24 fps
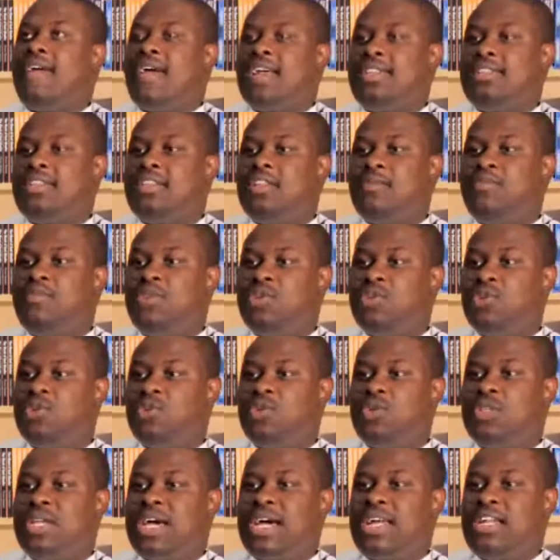I write an
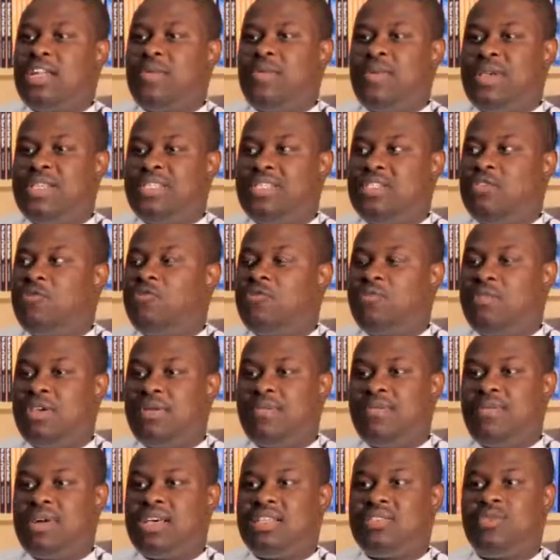episode and the person
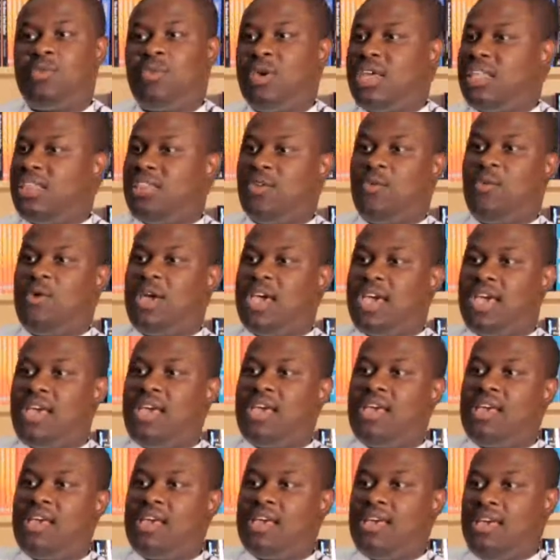remembers when they
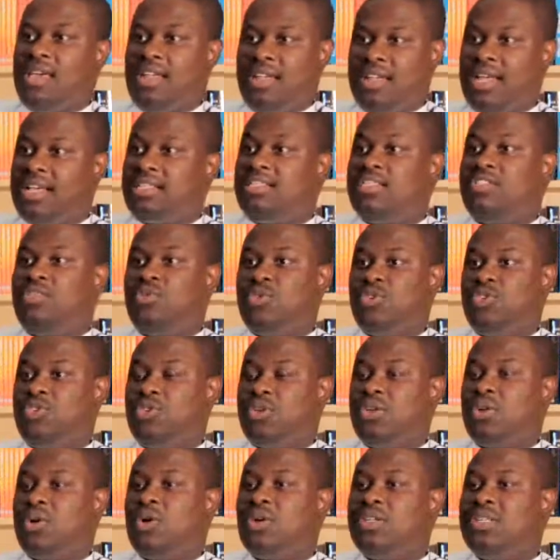were in that
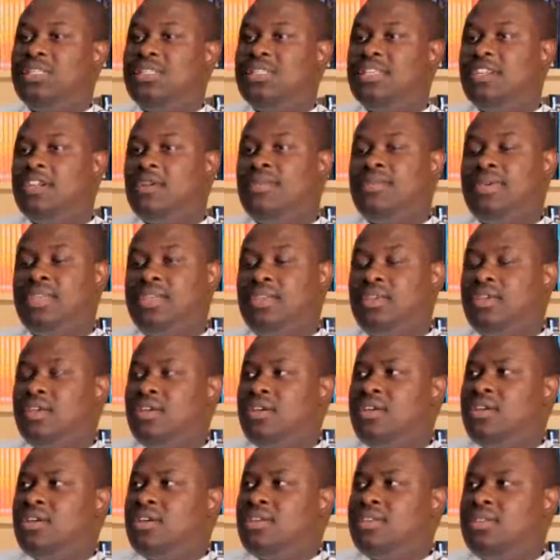situation, or they tell me
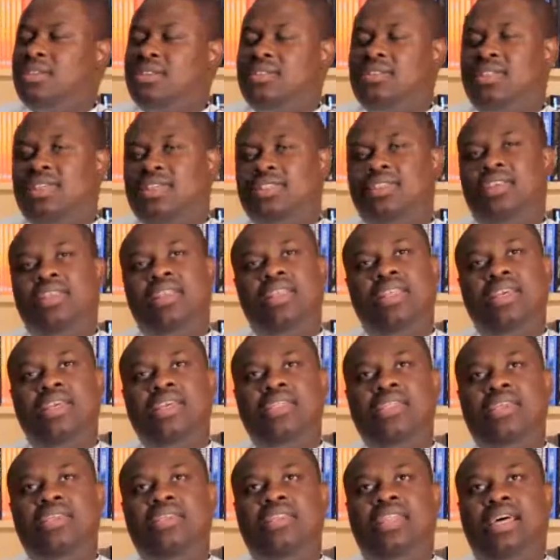that there's a
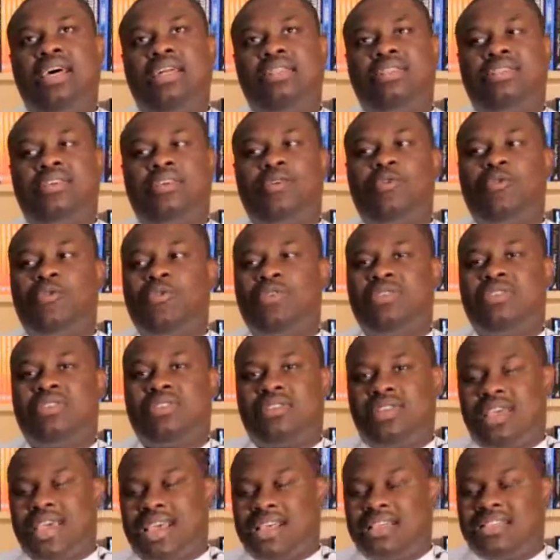lady that
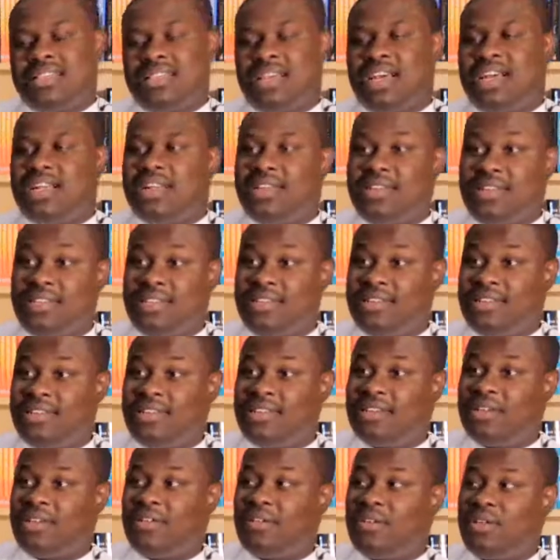was exactly
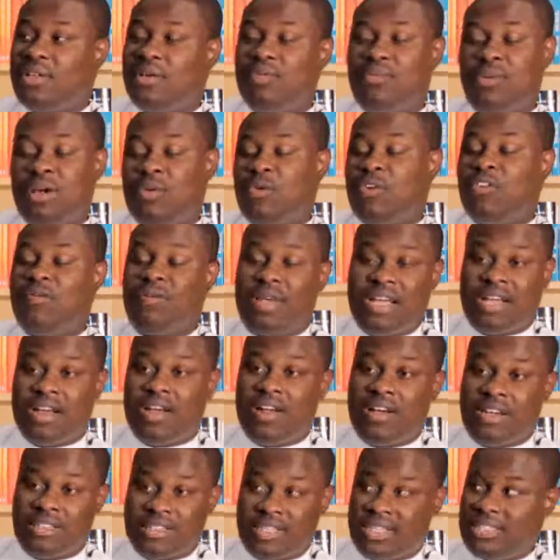one of my
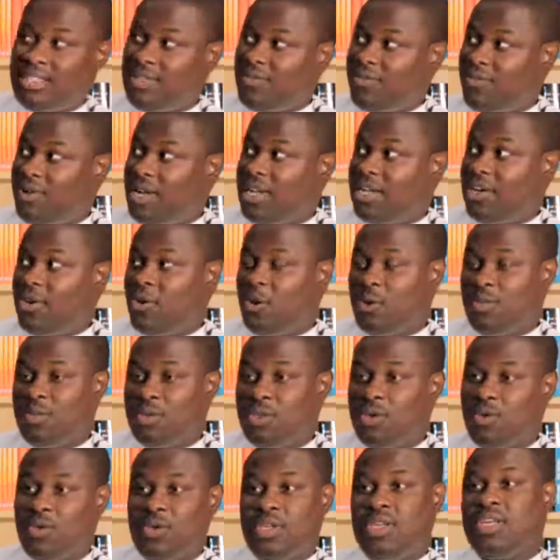characters in Finding
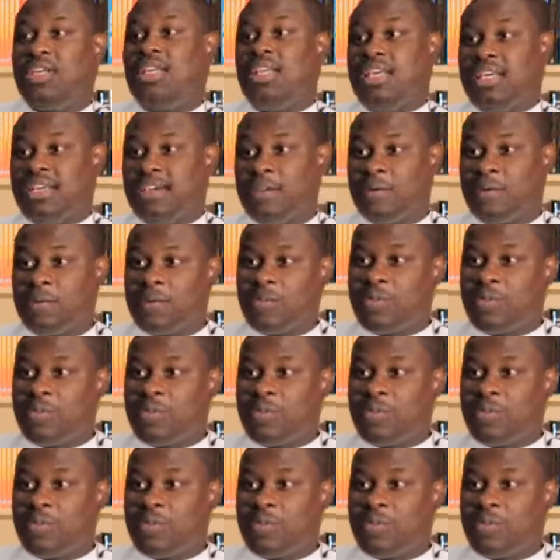Hobby, Oye Clegg.